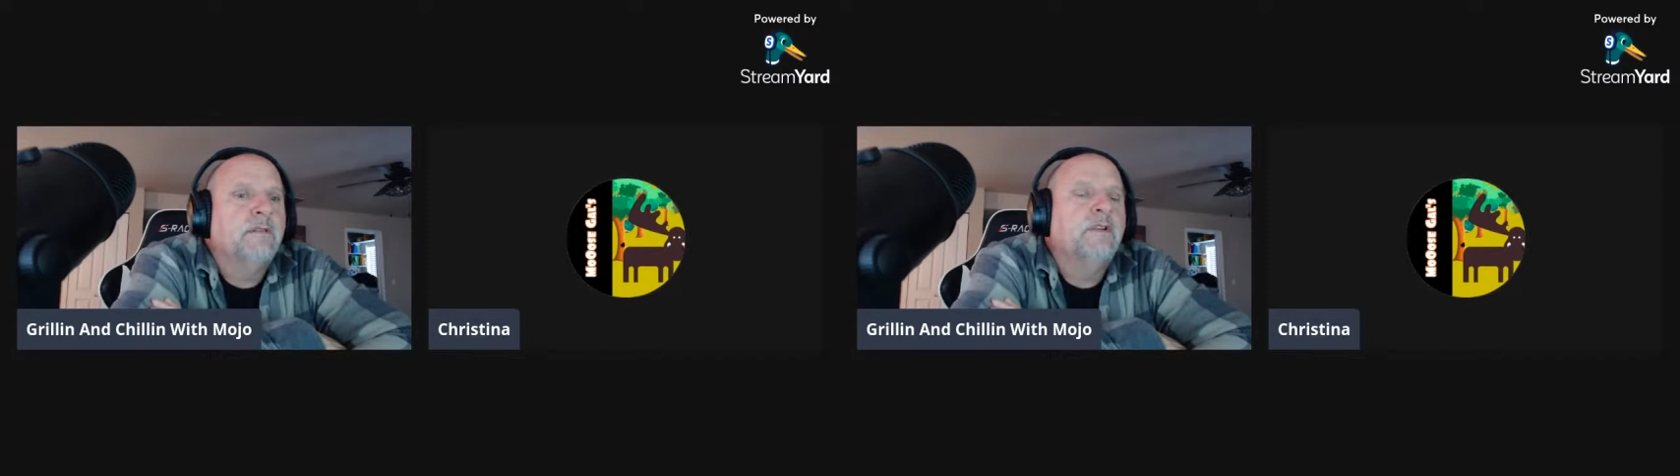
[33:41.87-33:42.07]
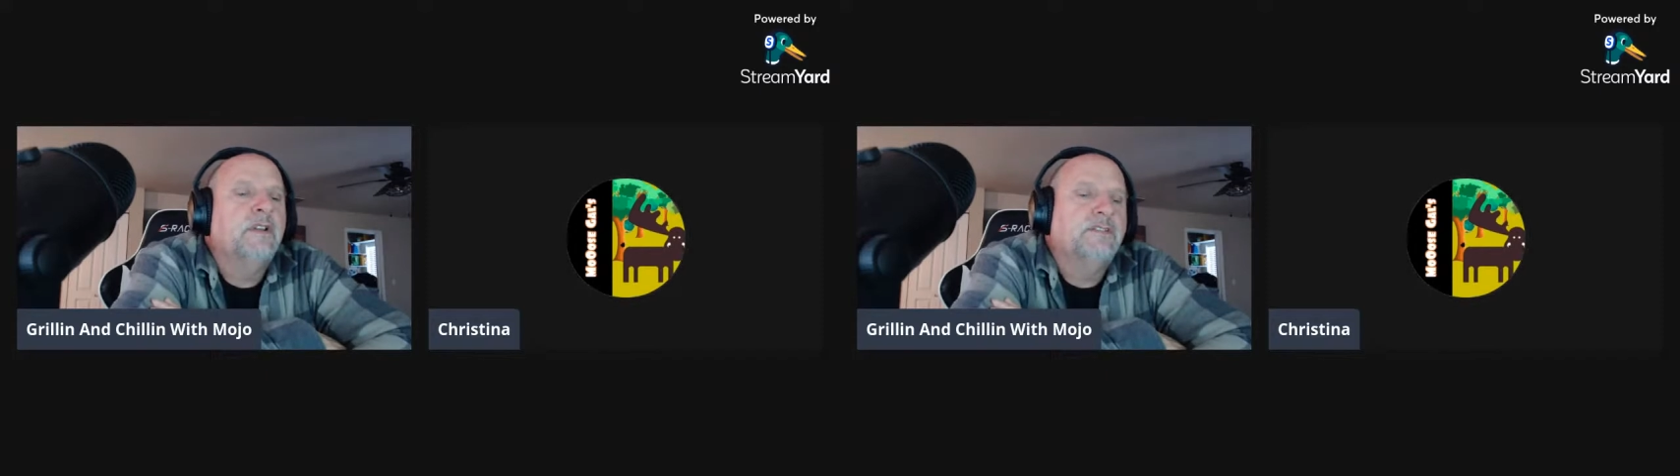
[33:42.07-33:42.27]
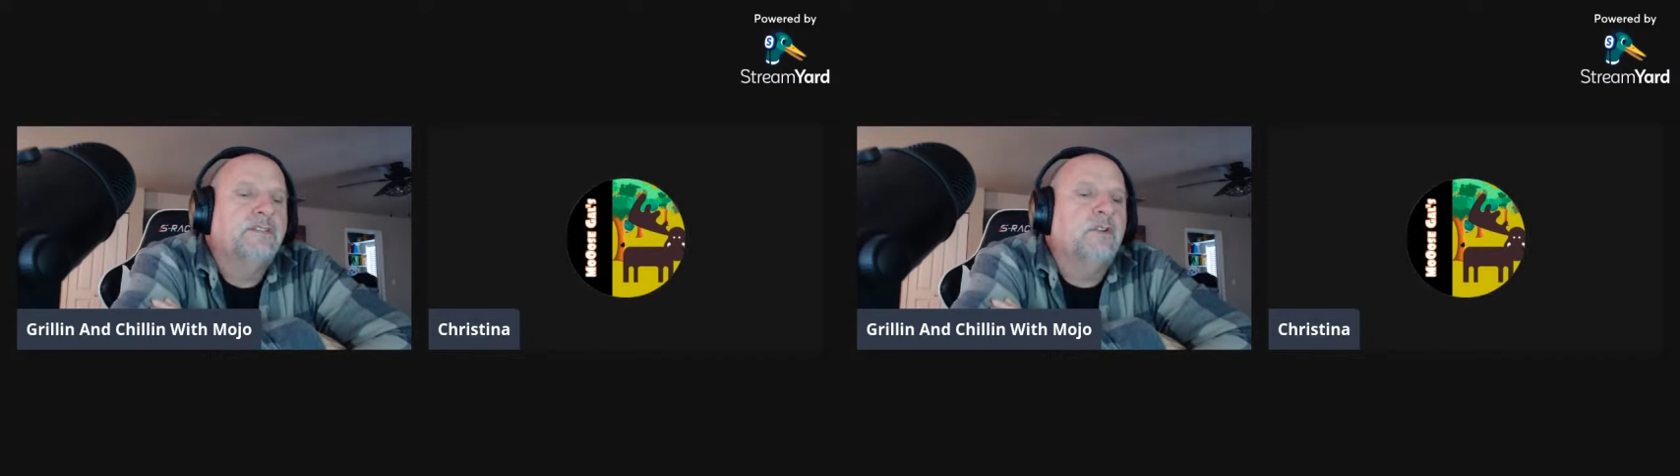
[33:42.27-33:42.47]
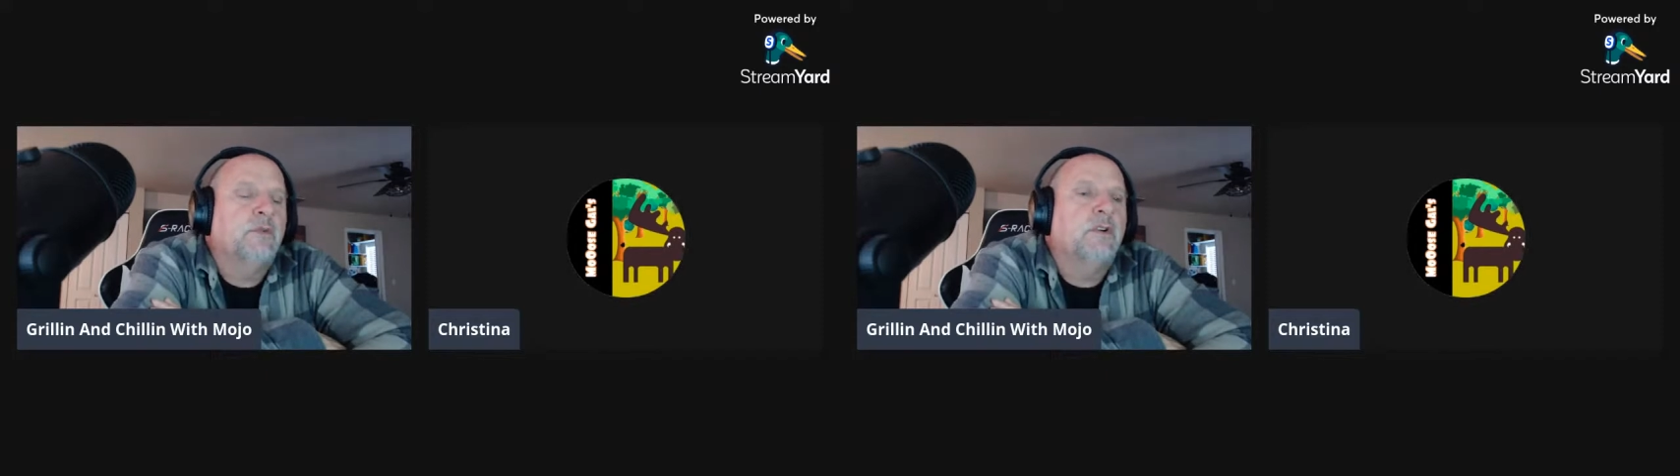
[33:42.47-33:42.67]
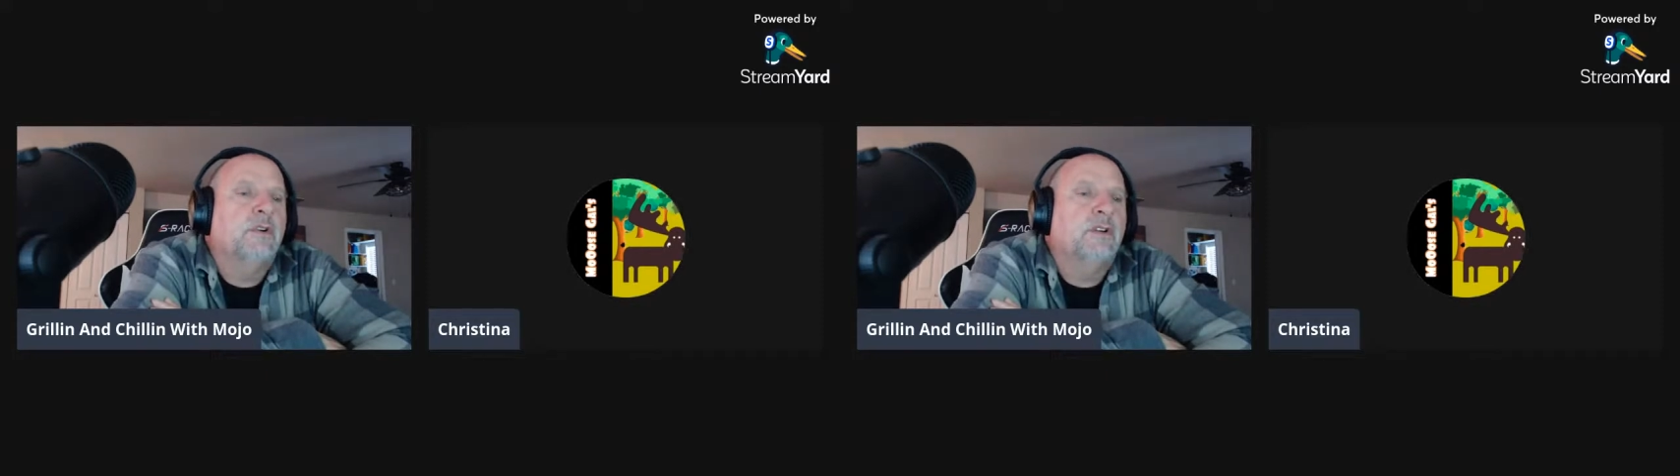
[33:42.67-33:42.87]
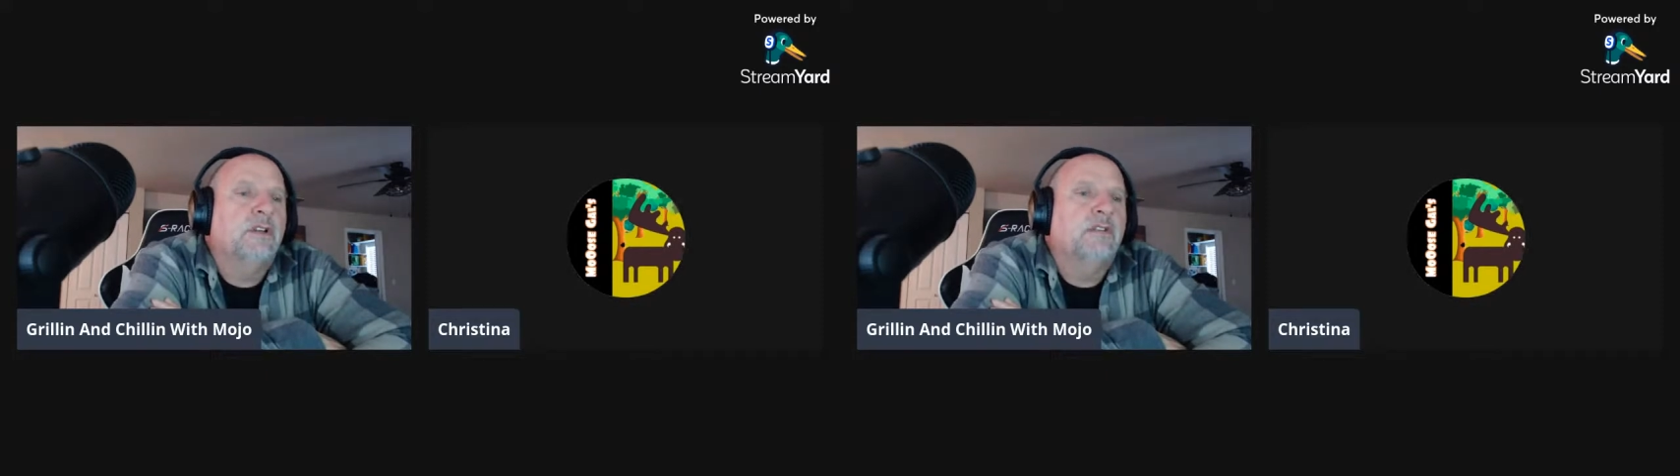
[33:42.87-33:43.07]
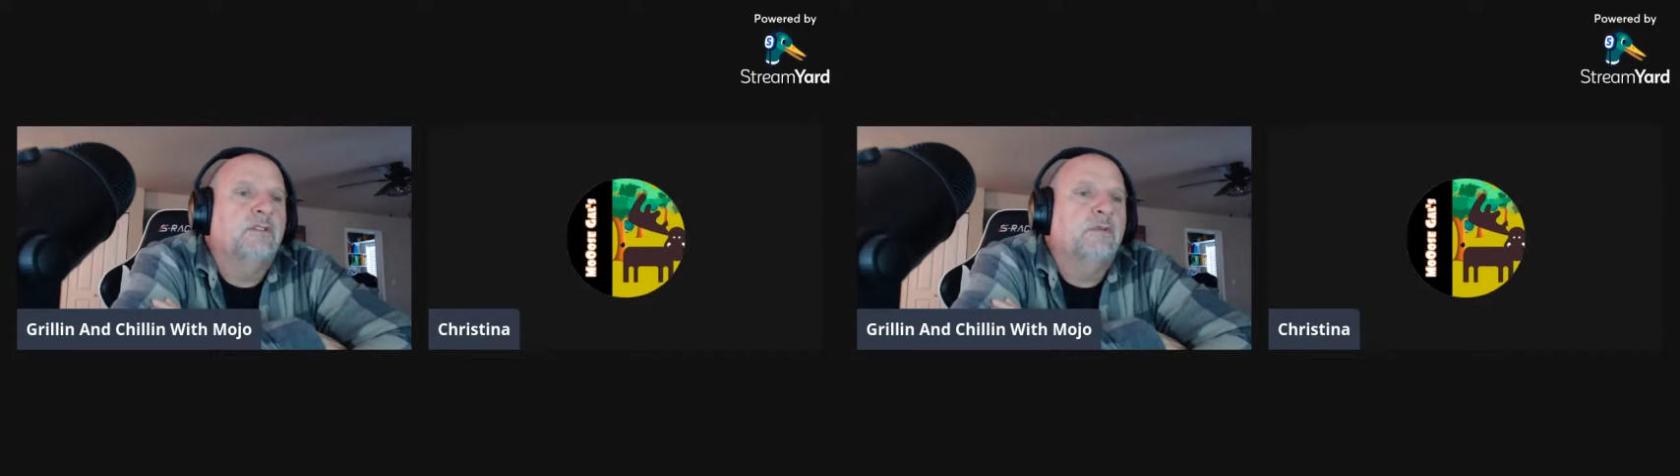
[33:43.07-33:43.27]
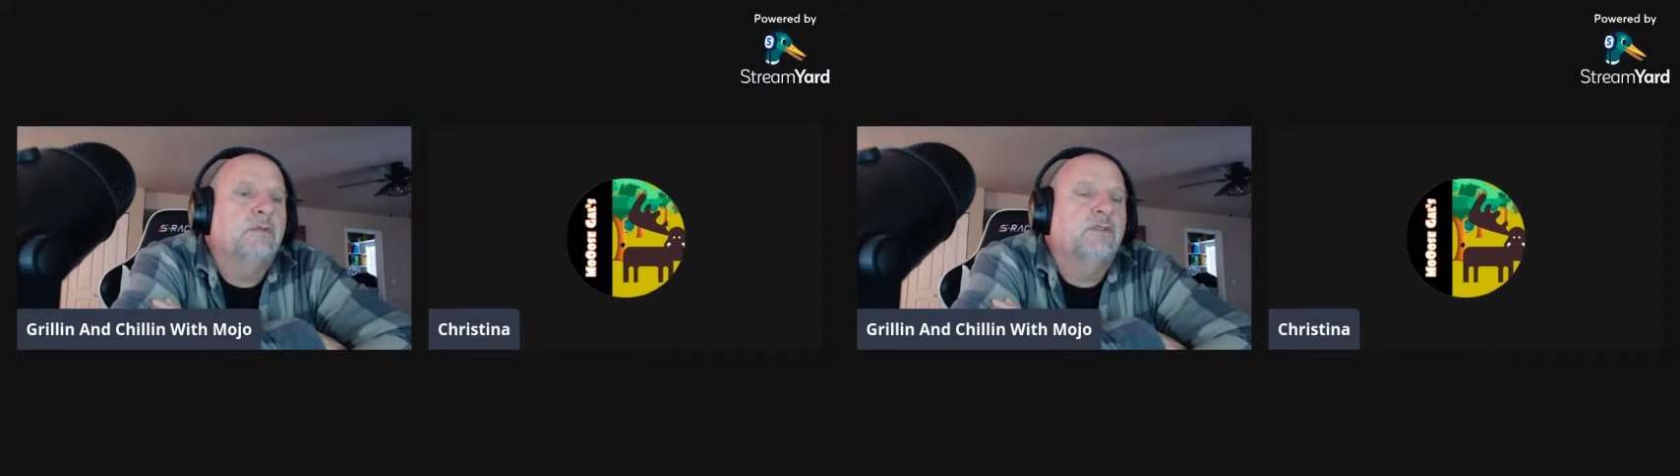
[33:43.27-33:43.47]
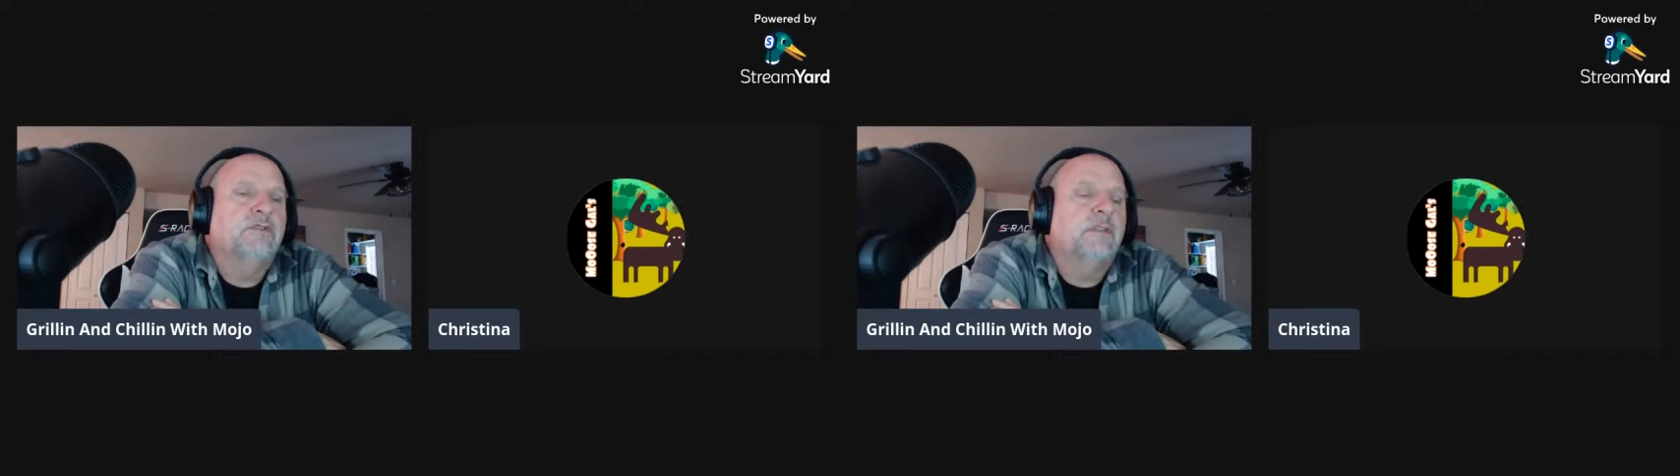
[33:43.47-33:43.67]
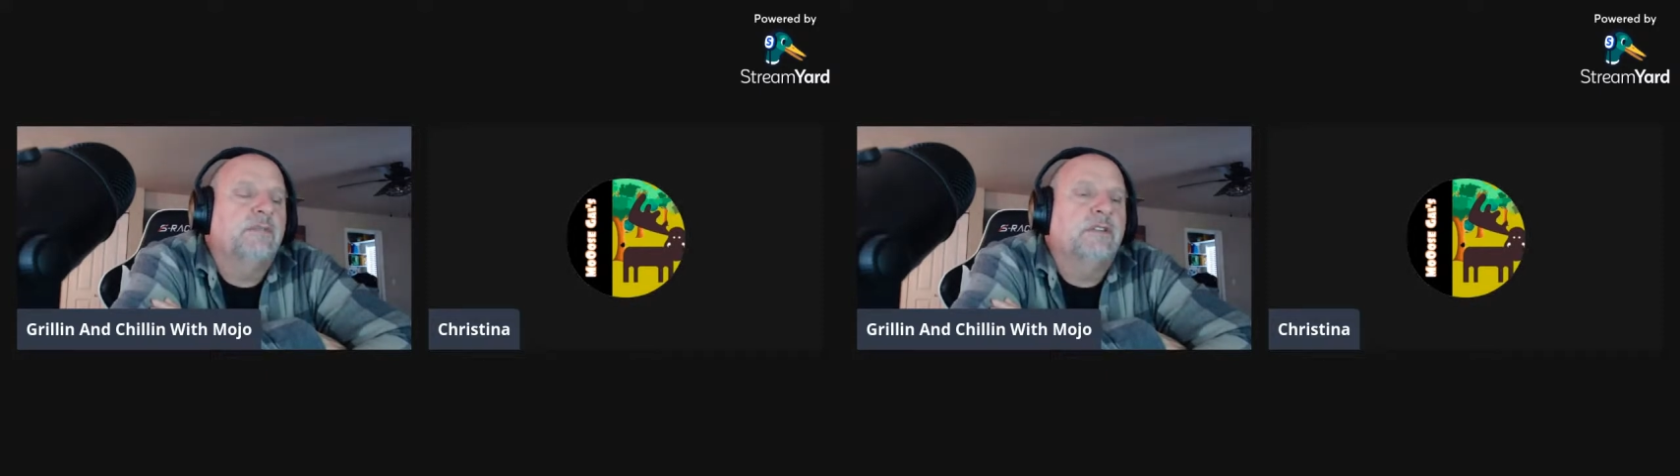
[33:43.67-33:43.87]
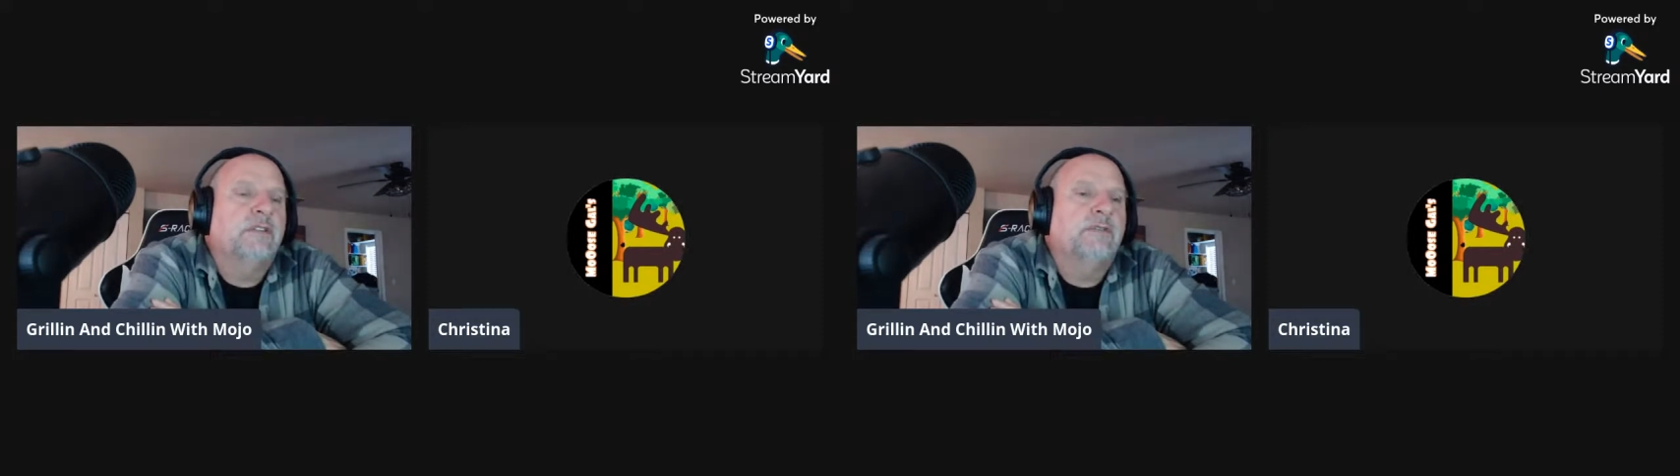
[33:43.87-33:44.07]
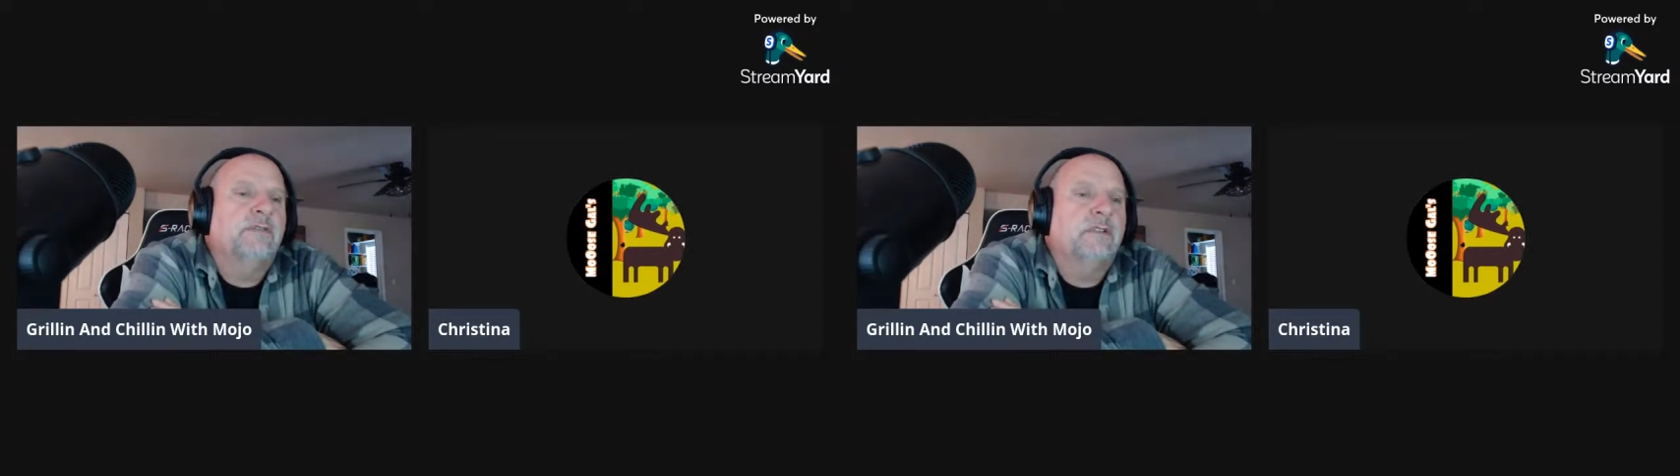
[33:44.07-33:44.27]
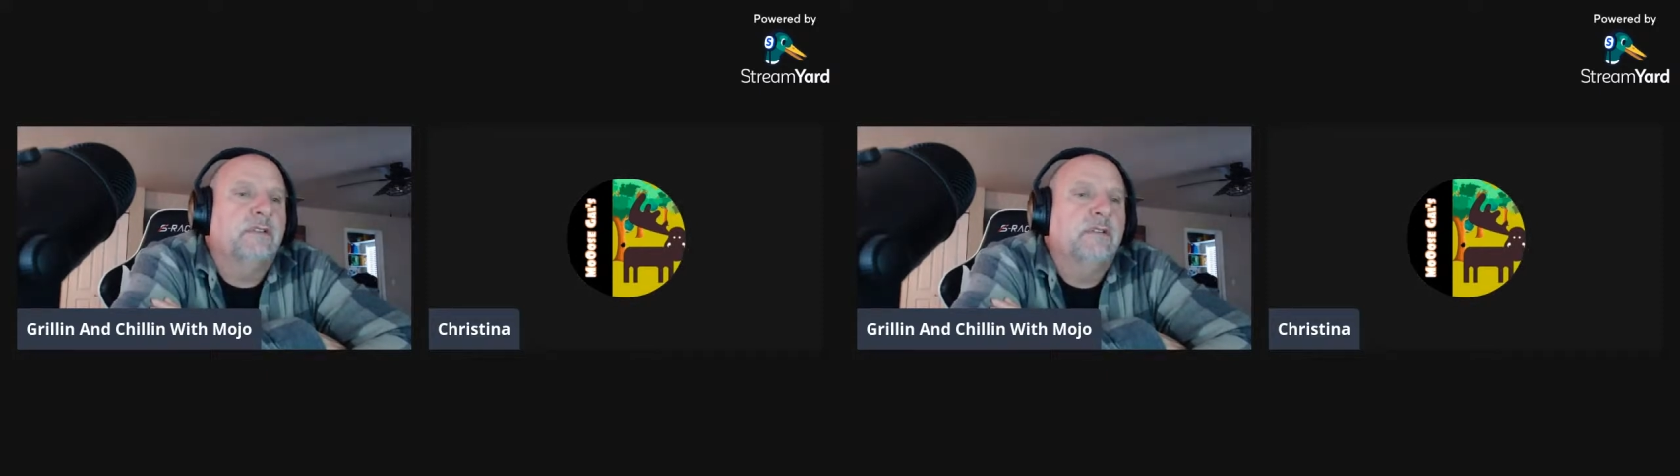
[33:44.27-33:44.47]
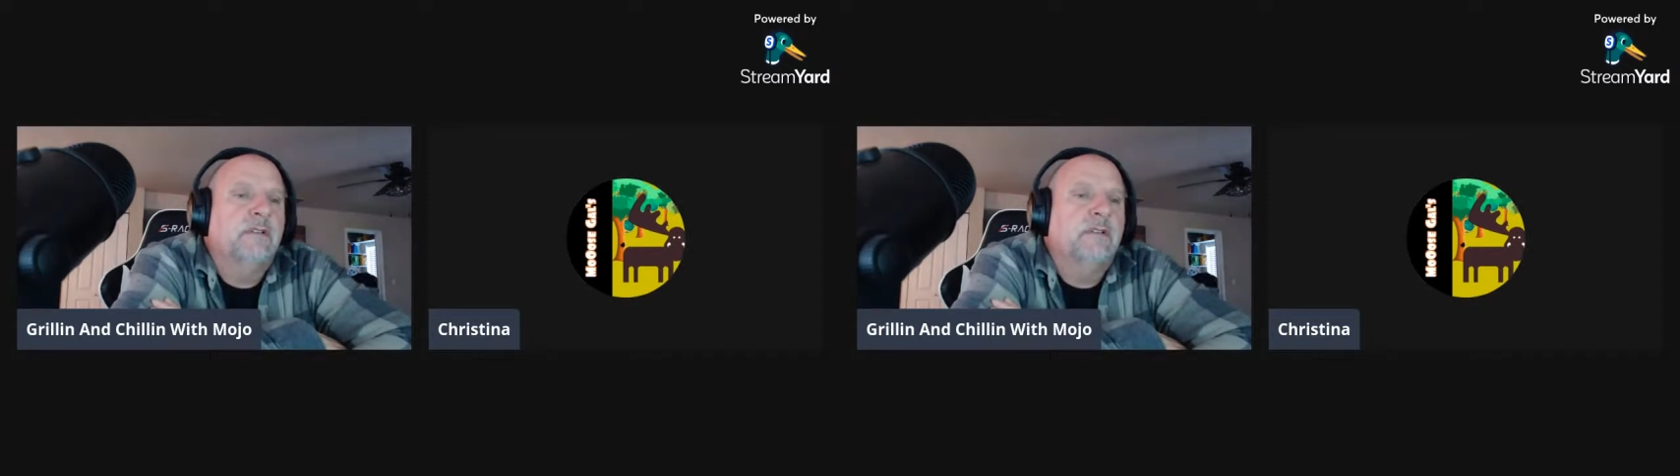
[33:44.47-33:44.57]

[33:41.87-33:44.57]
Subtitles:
Well, I'll still work. I'll do something different.